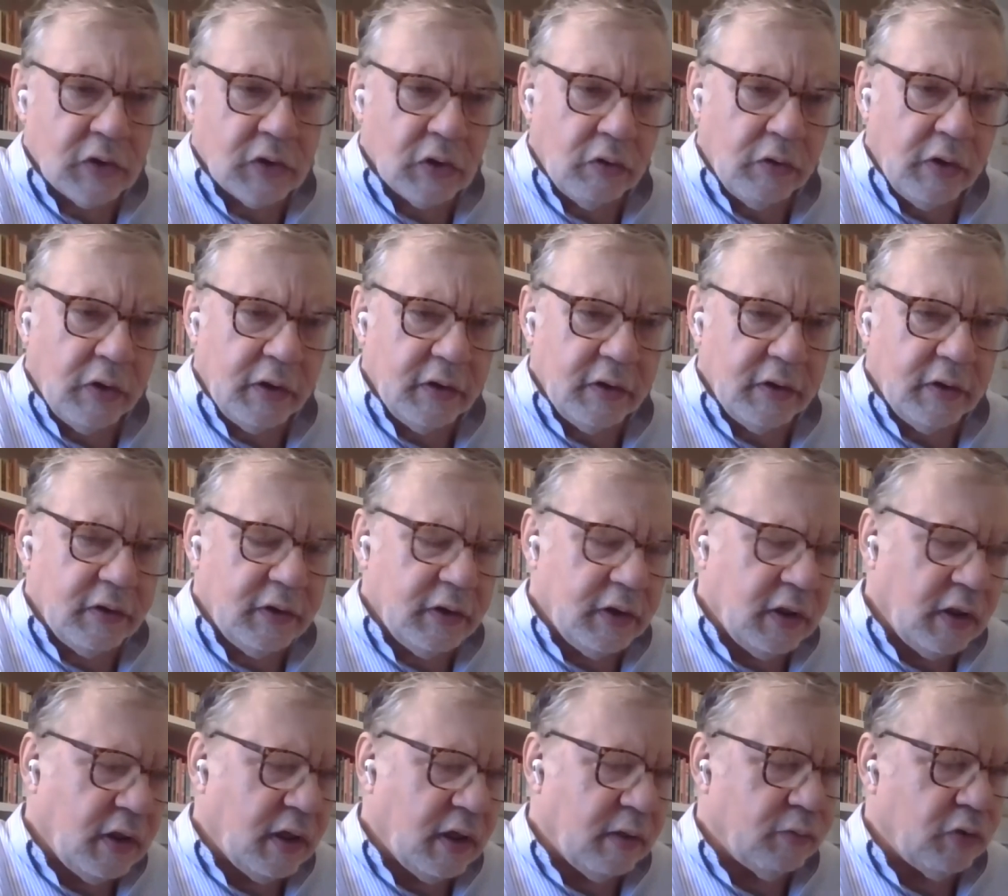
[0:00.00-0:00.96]
So
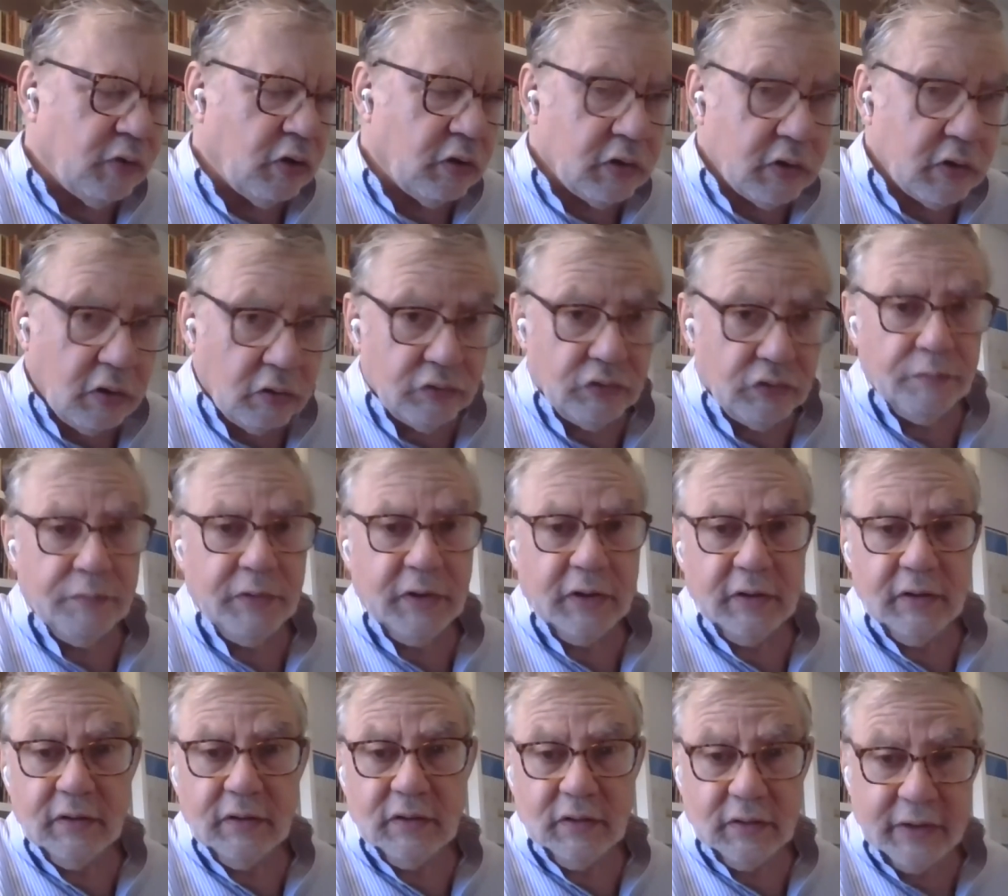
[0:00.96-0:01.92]
here I'm not going to
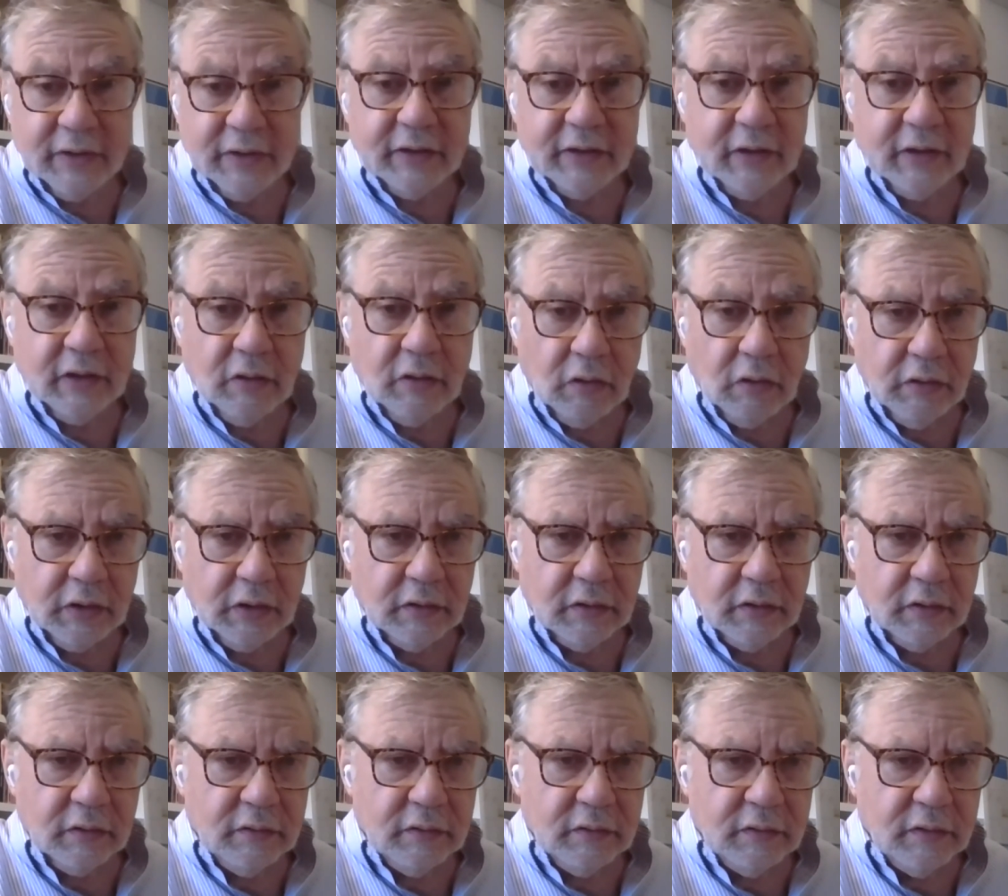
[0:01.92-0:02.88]
be
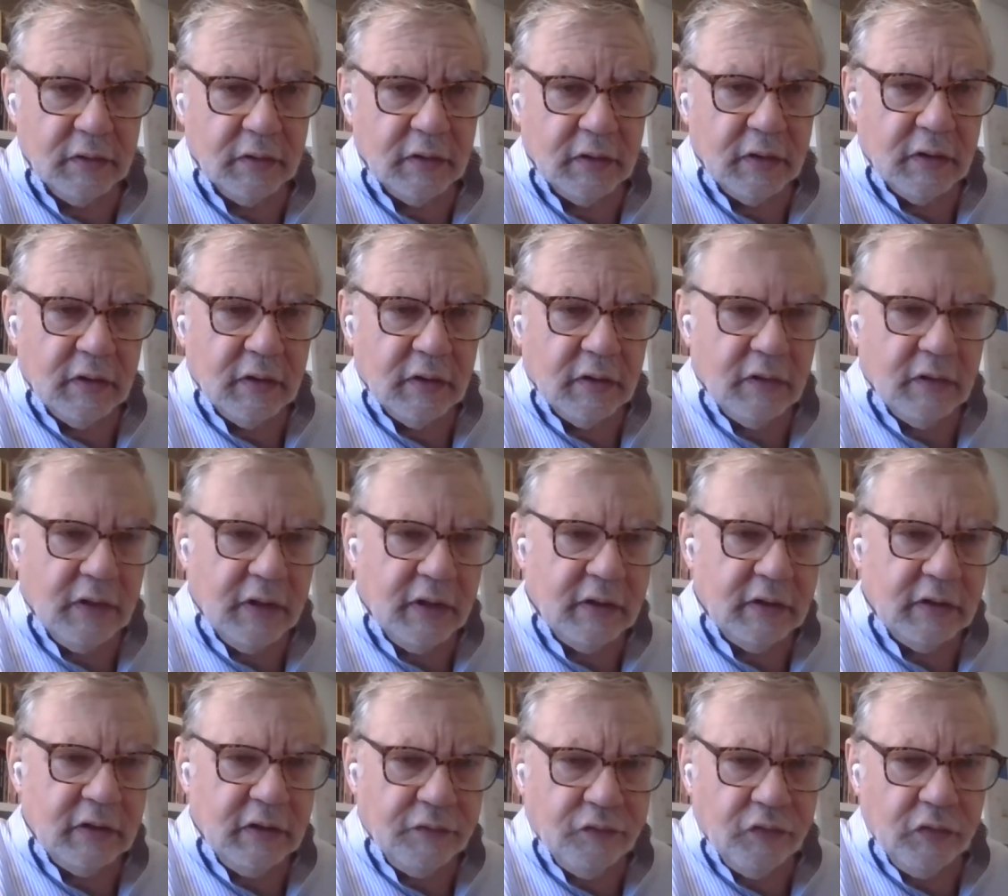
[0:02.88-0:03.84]
categorical. There
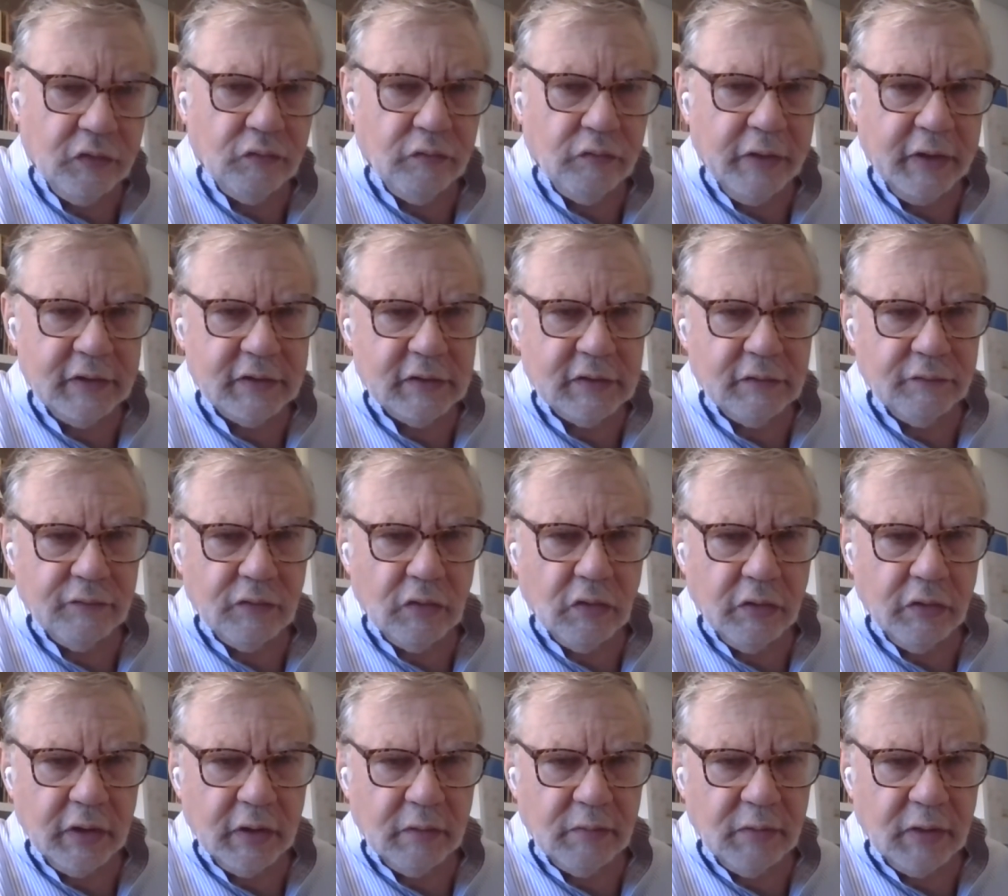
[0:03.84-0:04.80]
are different ways of
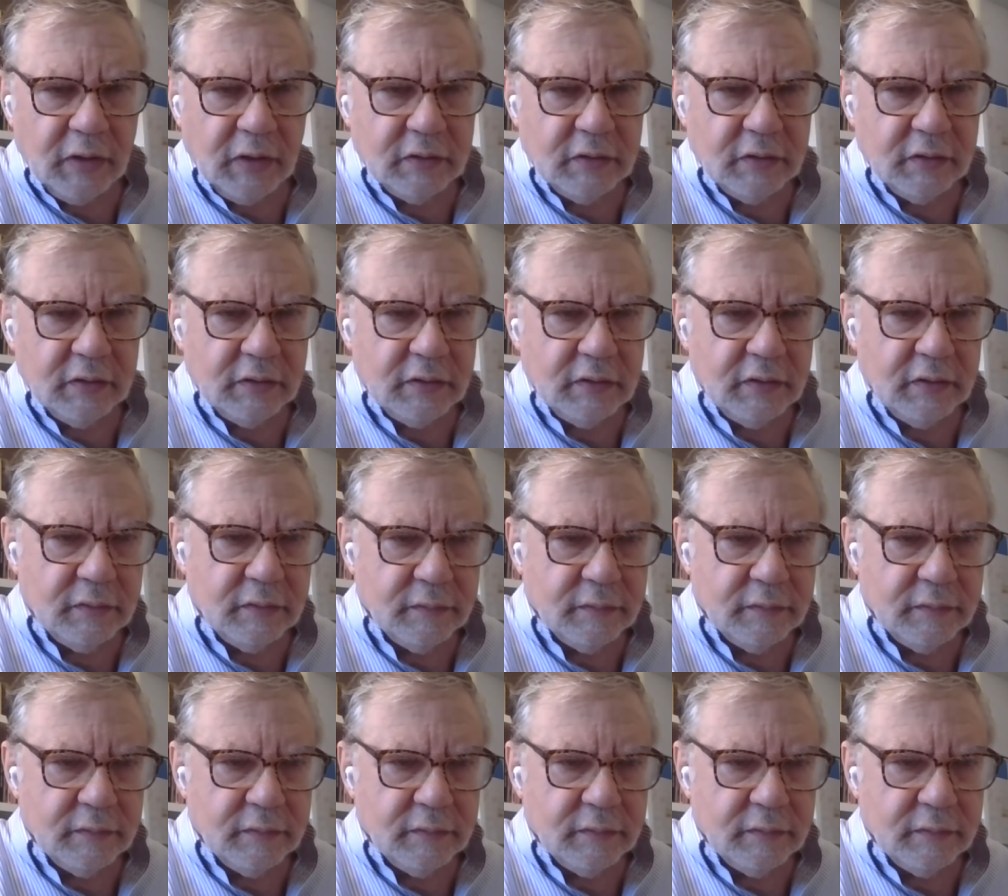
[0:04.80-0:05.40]
going about it.